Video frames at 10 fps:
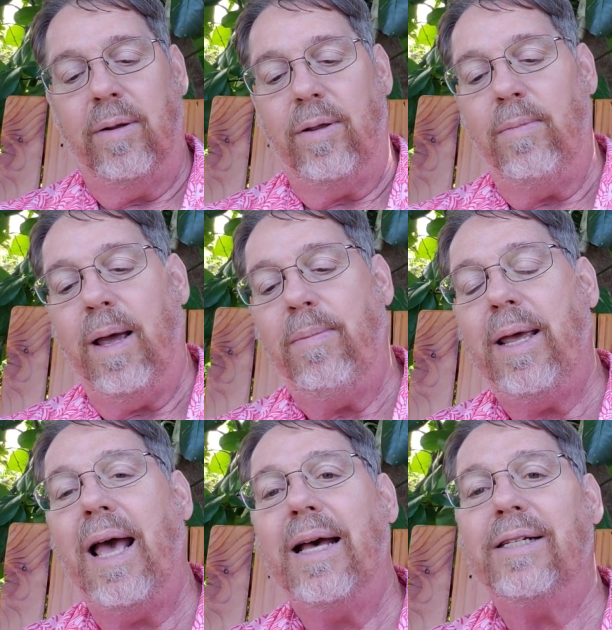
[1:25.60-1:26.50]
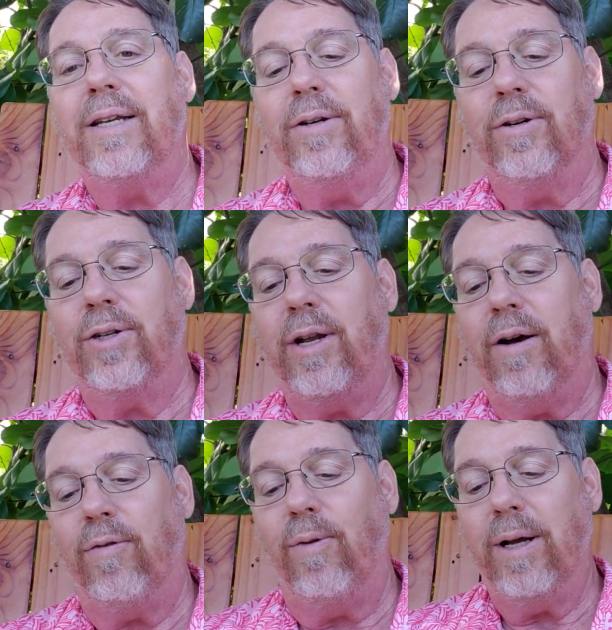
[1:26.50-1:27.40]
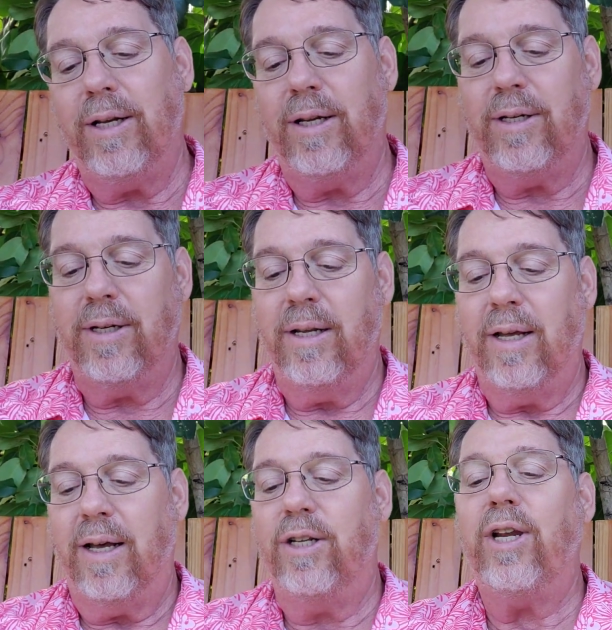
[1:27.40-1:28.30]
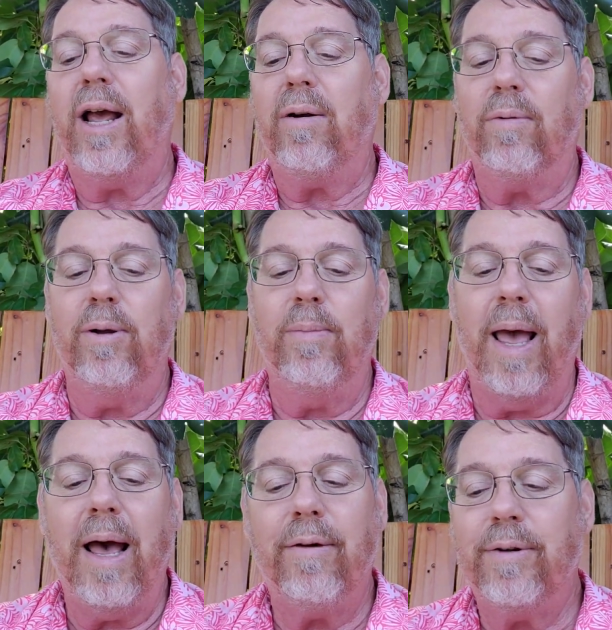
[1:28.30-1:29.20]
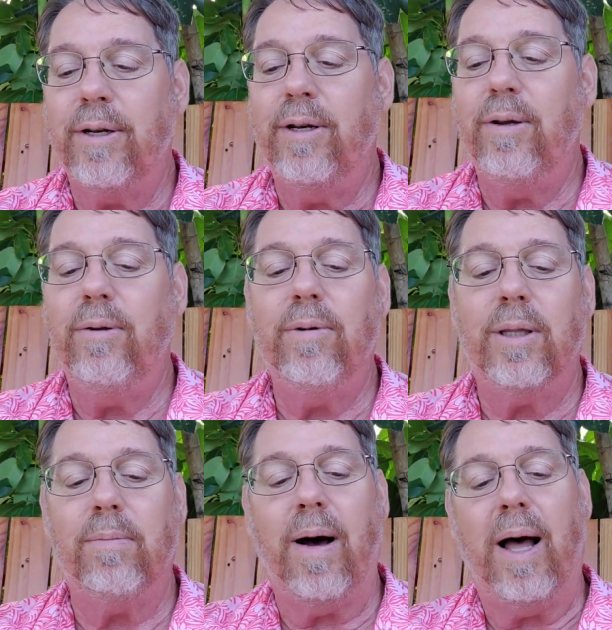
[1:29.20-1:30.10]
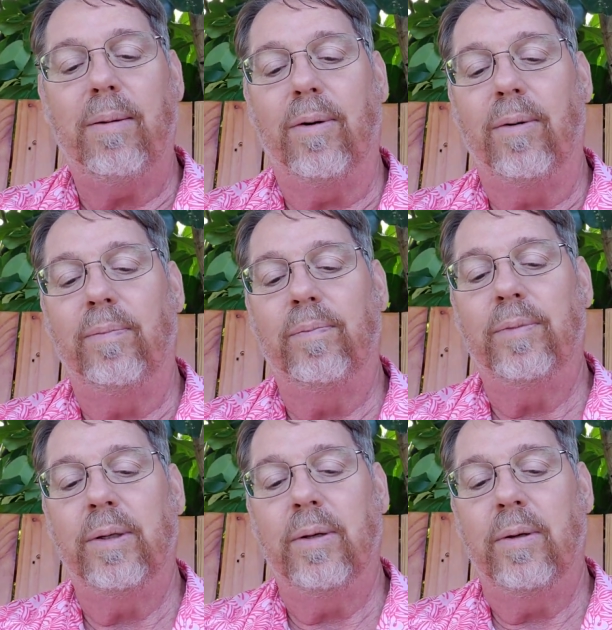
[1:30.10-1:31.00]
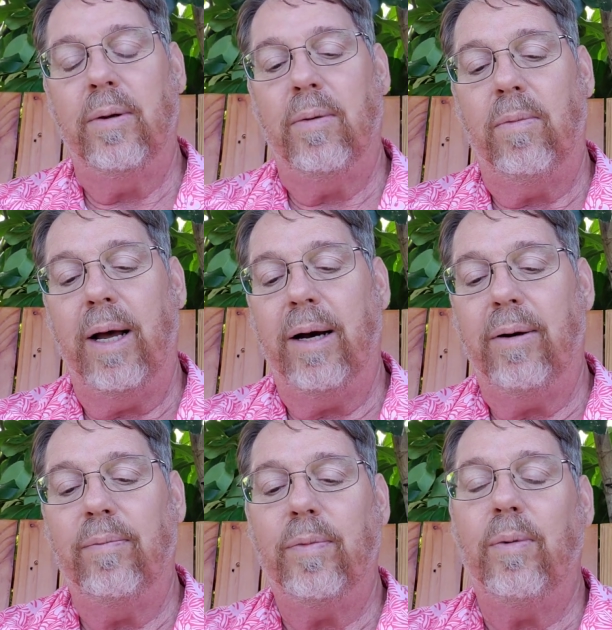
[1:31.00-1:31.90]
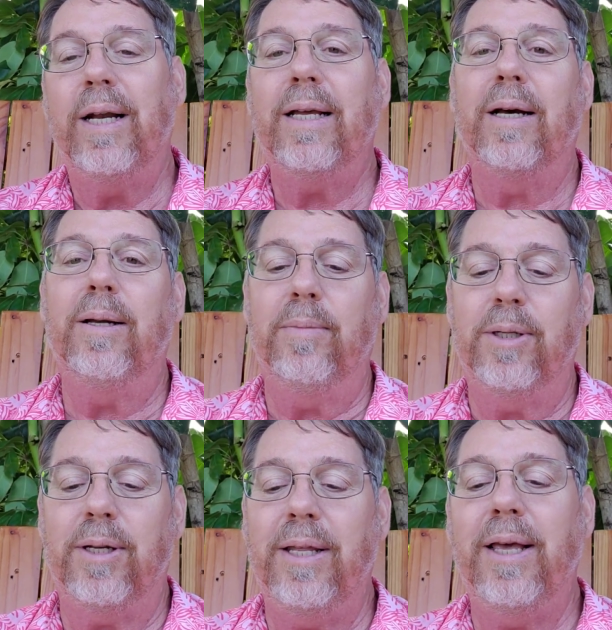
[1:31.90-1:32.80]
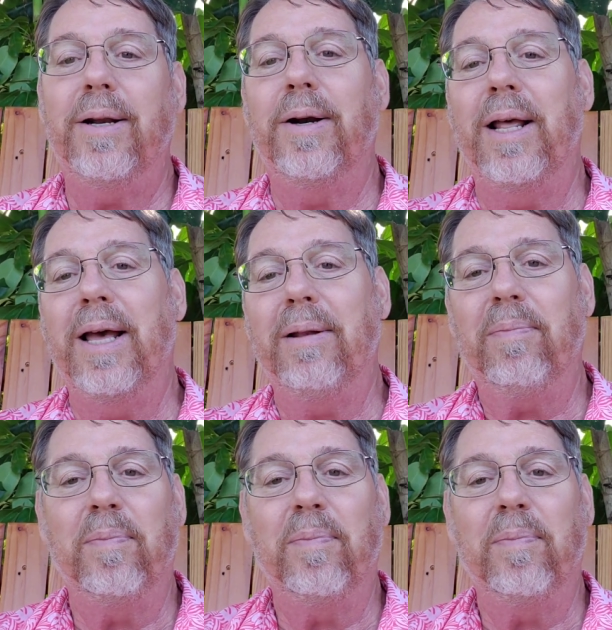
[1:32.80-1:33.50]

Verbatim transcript: you may be asking yourself, what does a chat room have to do with the Bible? Well, when it comes to the internet,